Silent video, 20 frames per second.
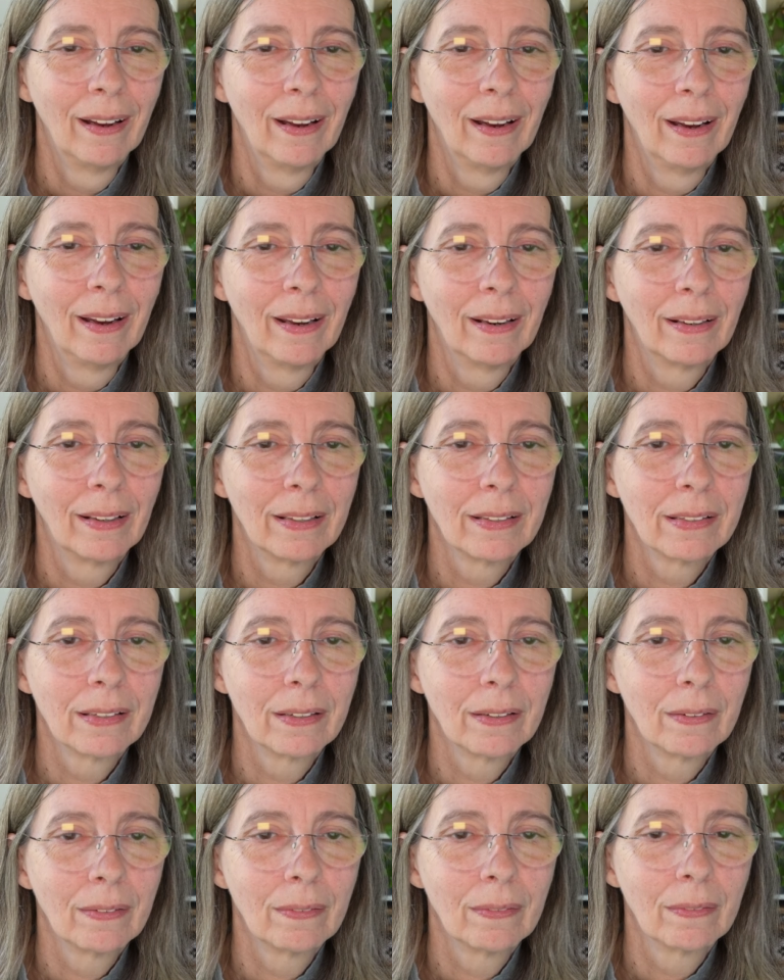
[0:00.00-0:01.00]
And let's
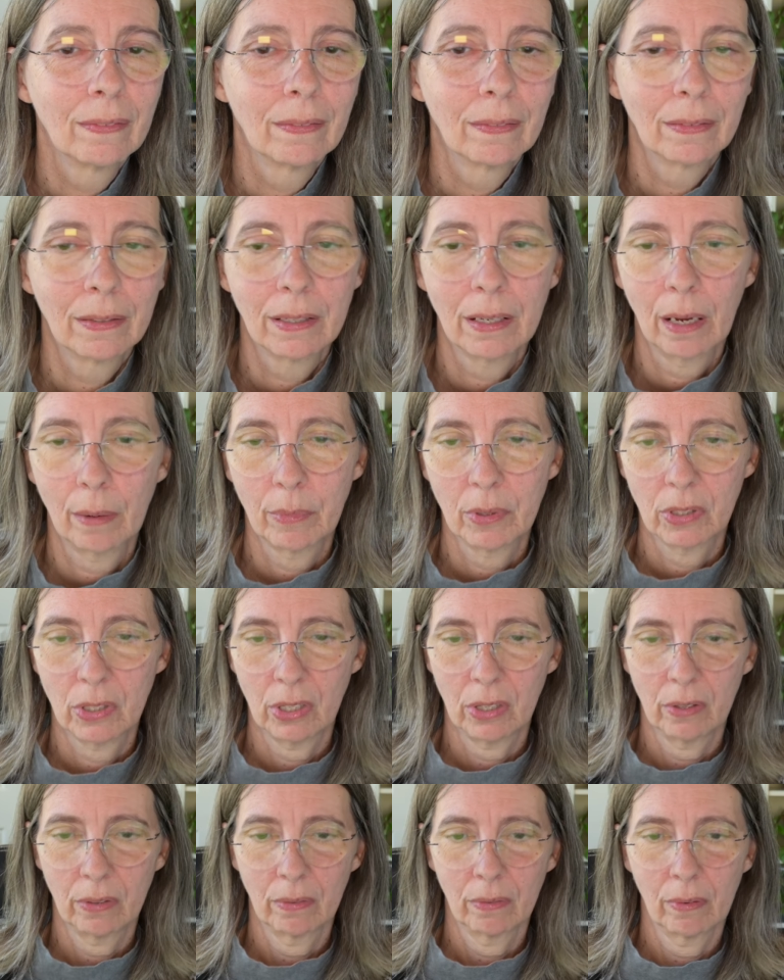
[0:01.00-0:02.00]
do the diamonds
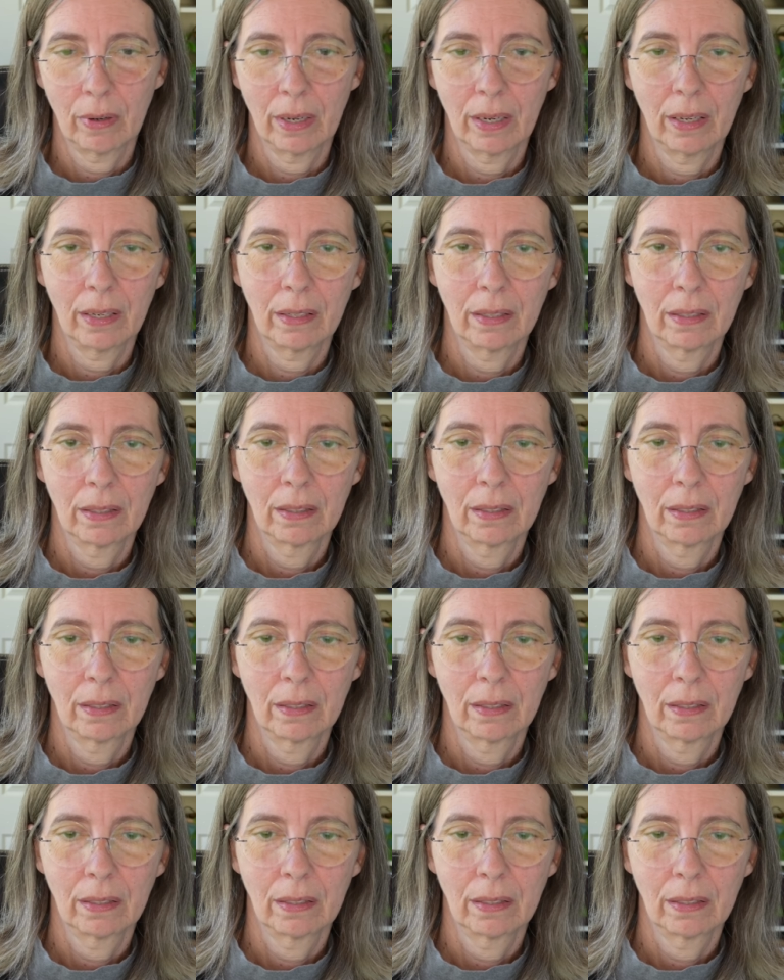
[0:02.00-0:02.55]
too. Why not?